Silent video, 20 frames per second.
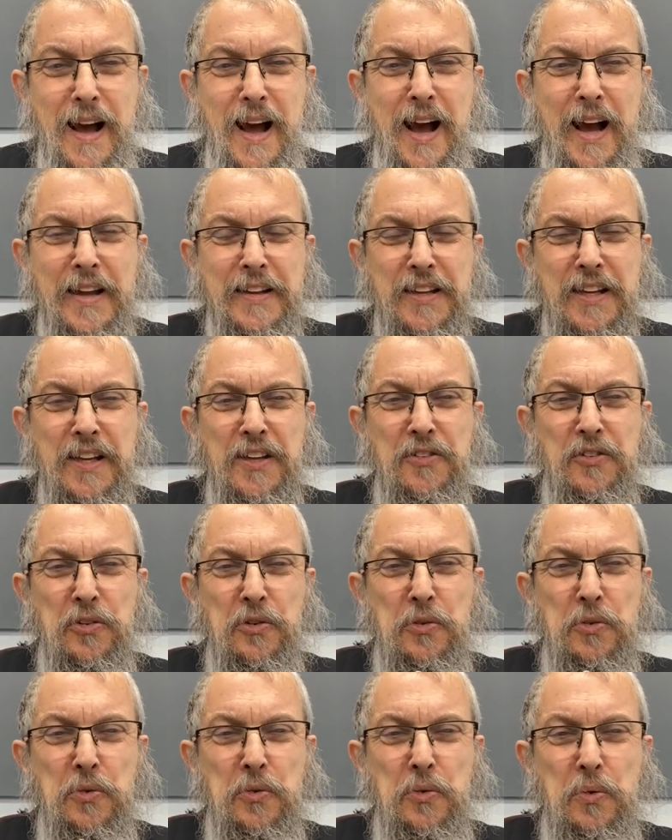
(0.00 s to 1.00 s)
I need
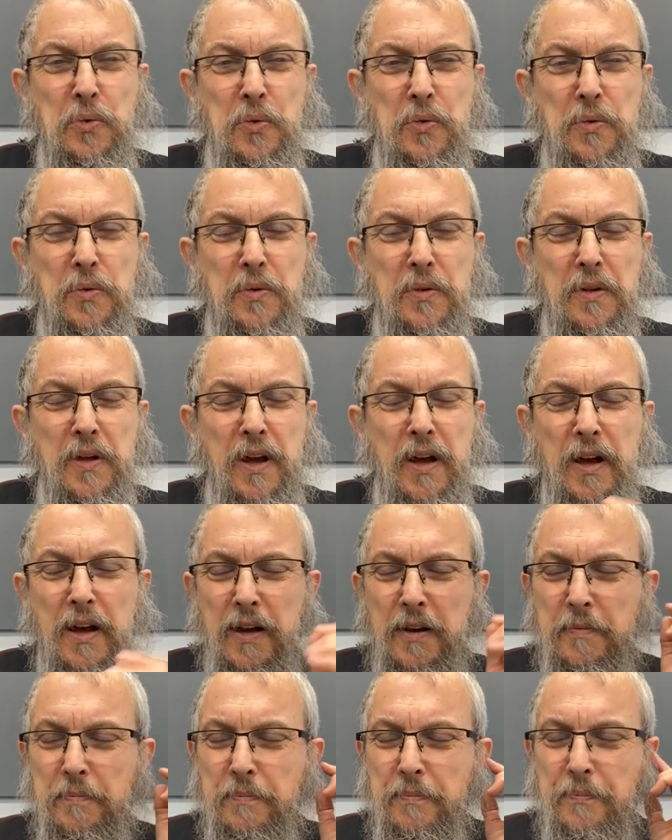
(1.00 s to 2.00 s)
to
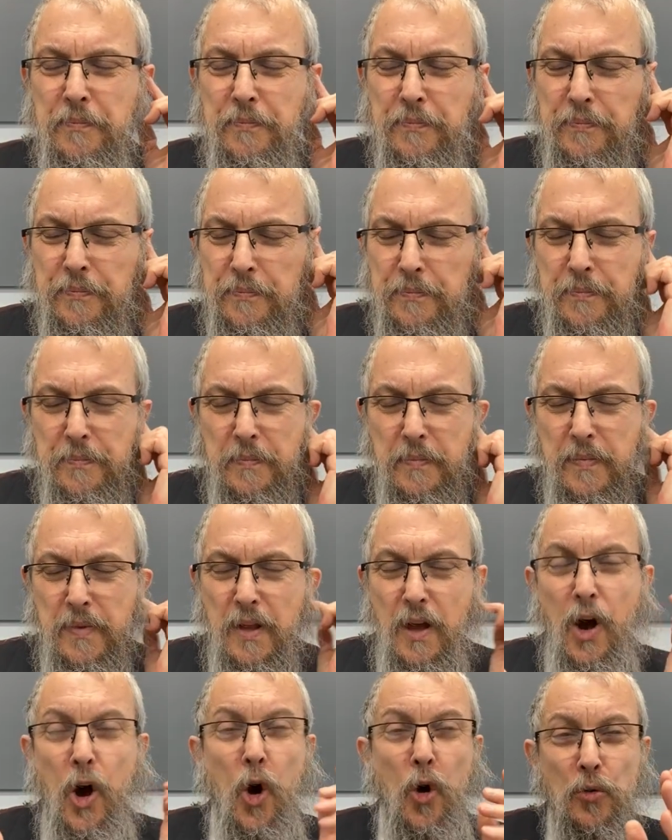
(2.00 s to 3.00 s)
um,
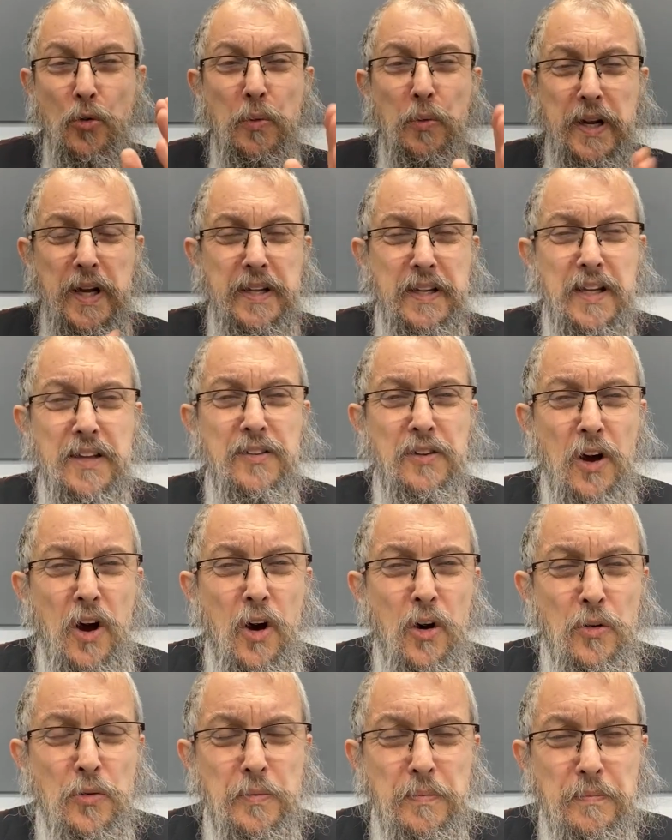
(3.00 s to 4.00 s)
own what I need to
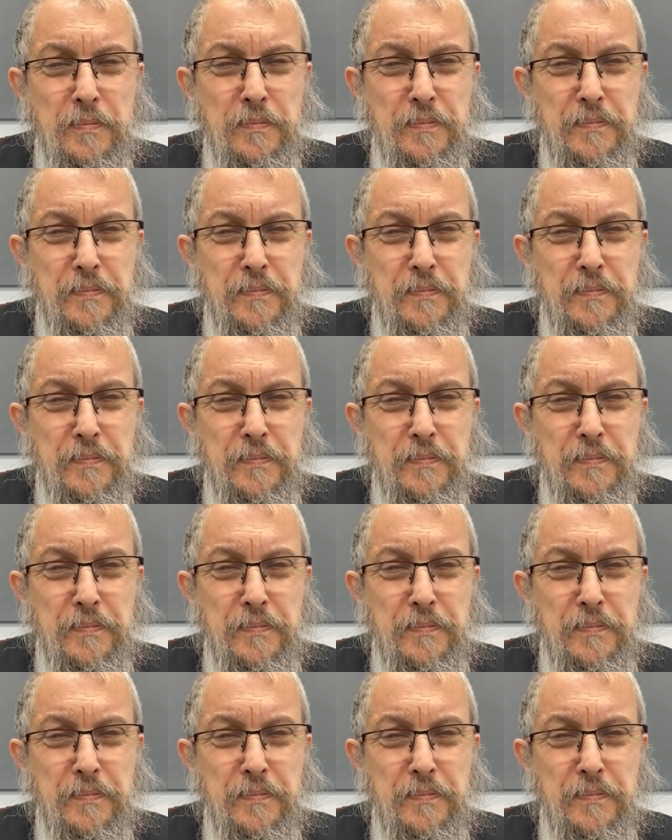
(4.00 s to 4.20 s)
own,